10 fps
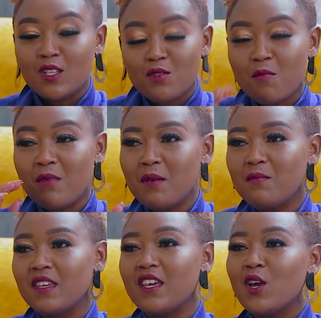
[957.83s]
So
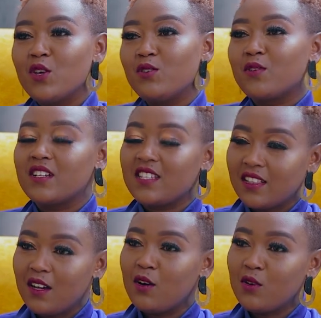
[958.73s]
maybe you can
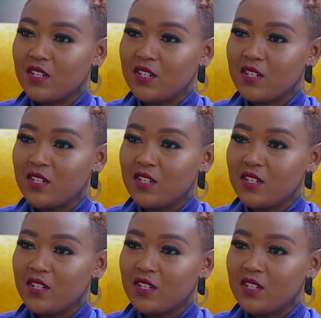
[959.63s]
tell our